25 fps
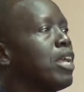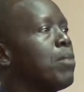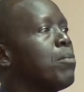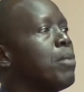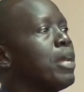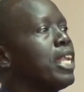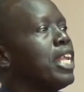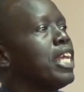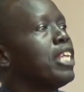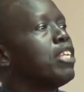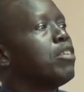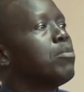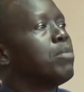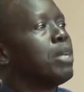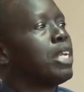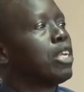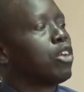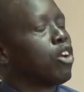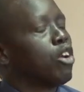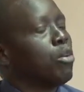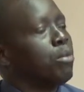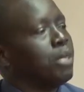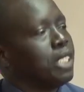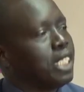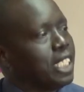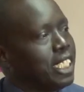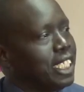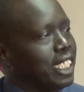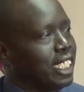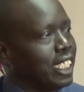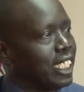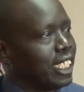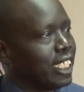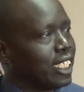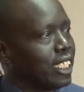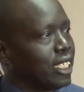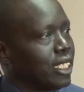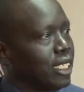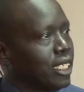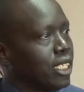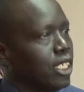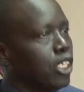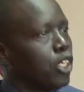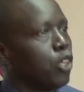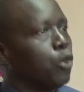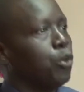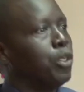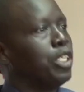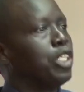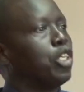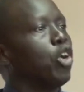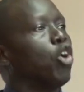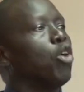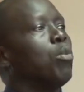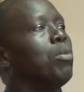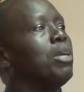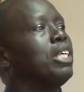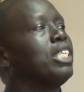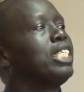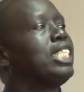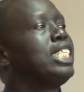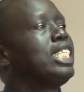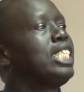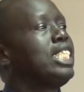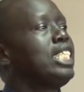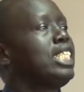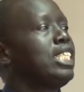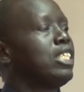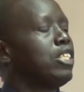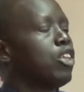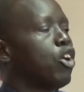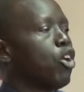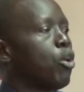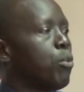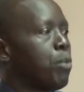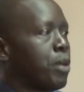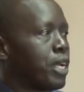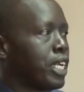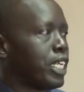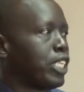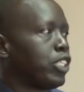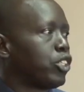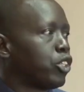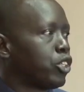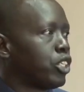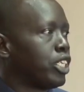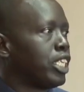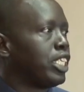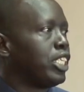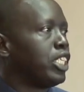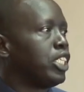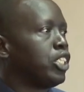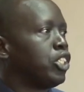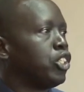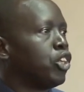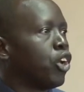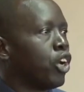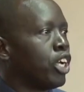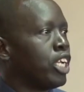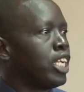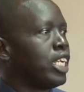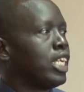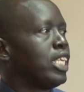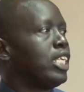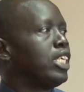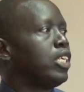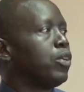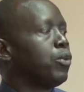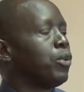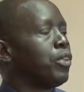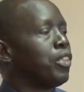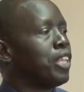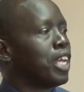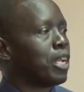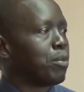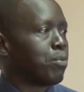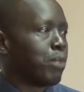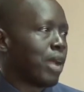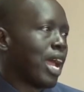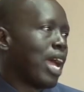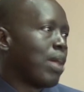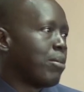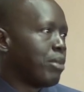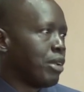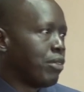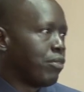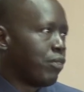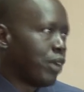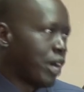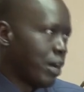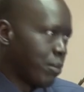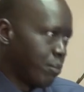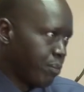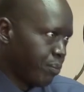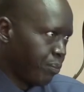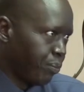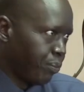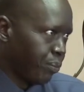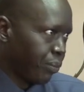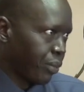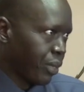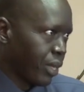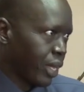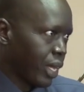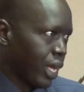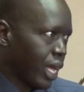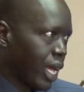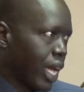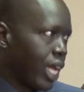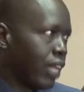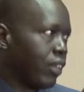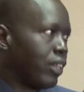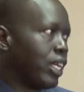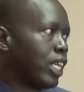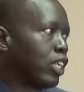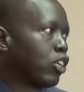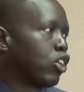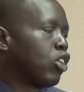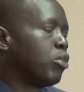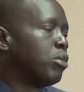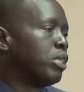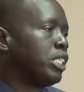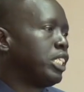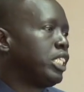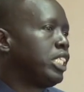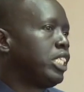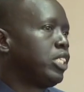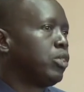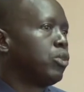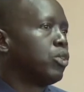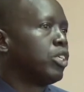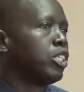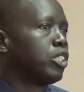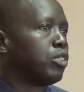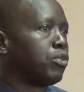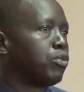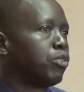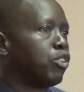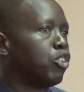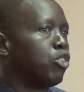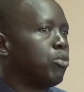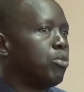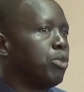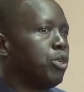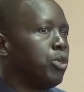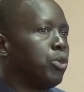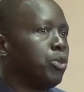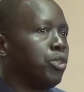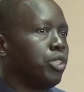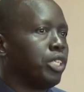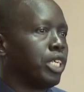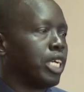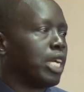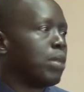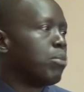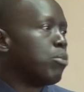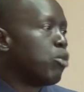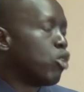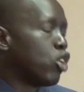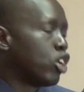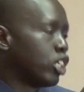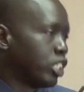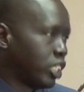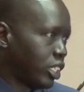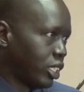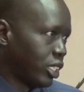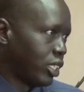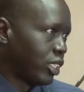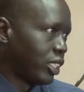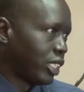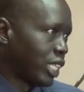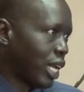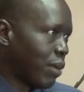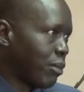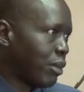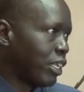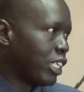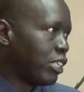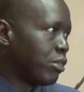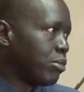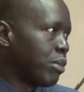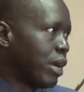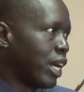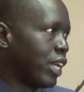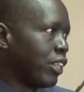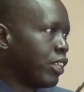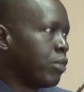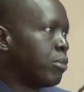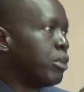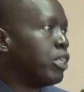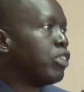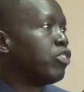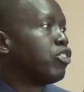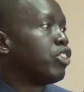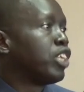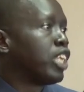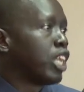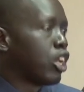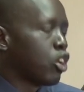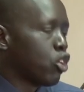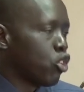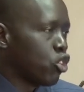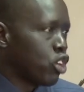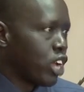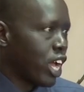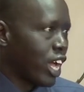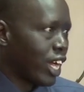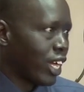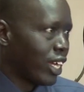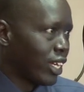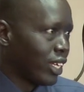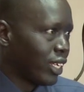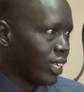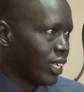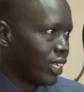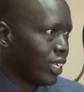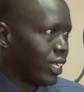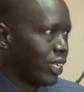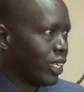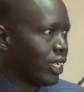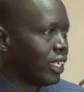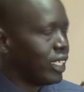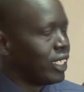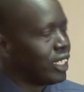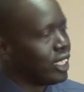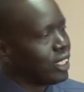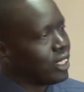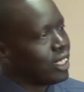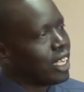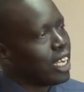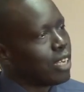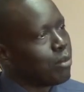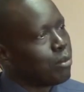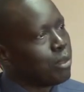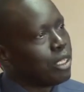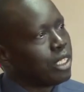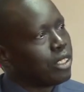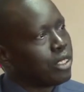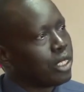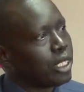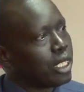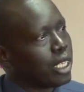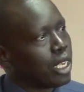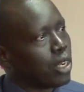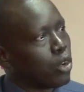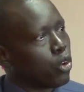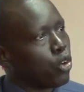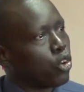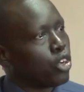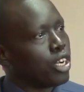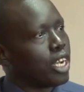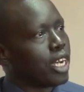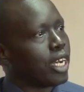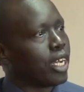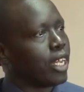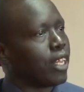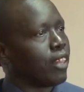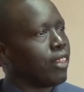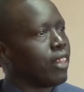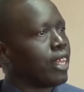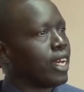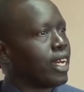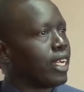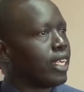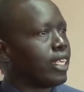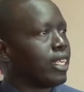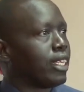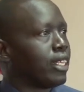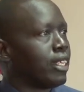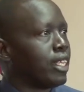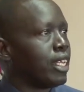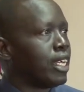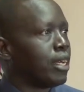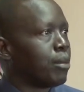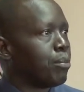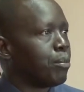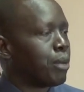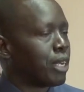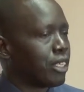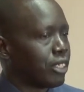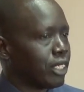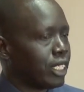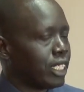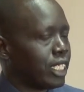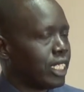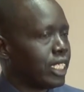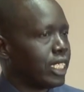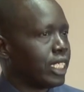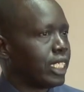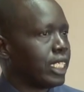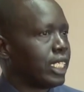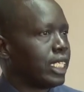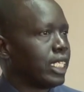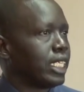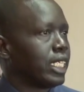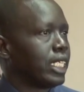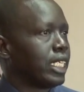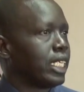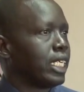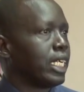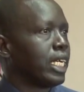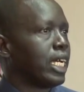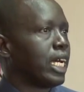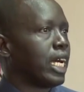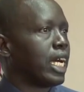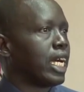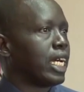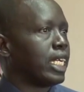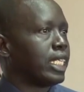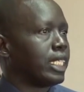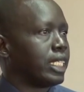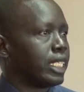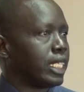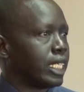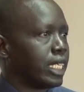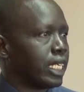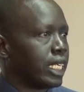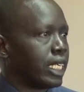a management committee which oversee the operation jointly with that private firm. And that committee was formed using a board established by the ministerial order. It is that ministerial order that the presidency has